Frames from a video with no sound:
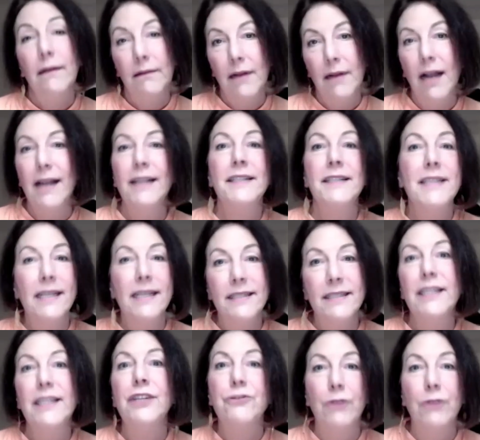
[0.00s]
high
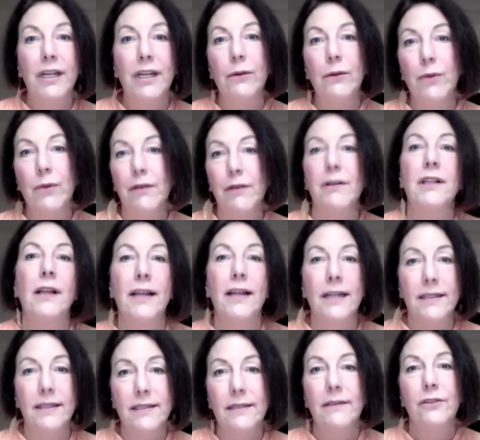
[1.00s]
intensity training with your
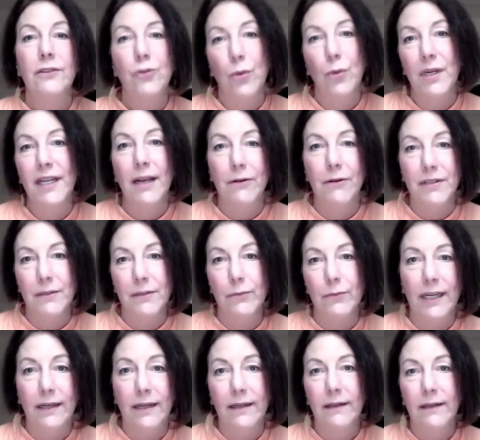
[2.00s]
clients 20 hours a
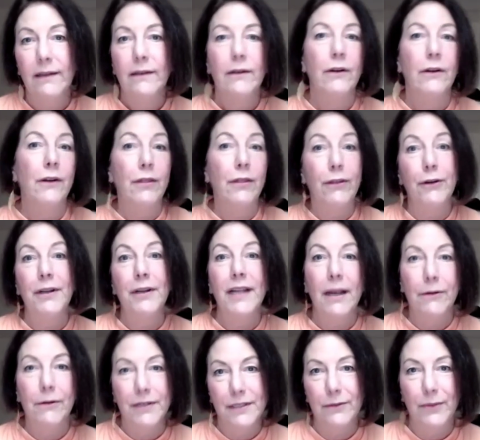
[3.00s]
week or 30
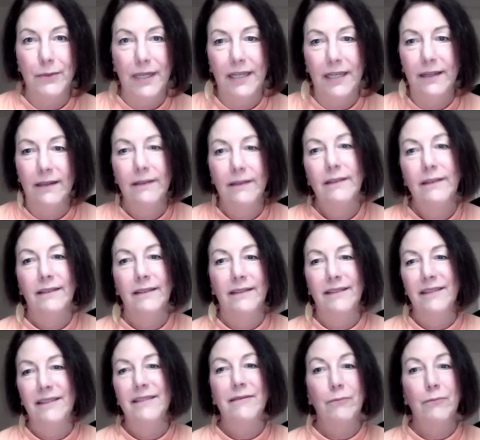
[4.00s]
hours a week.
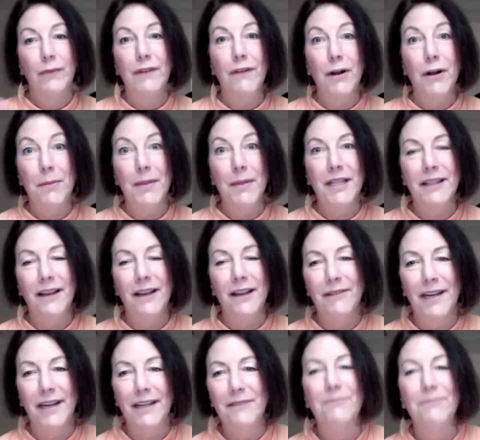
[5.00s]
We've all been there,
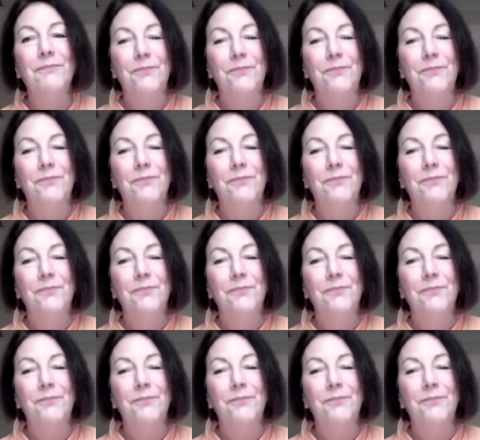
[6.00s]
right?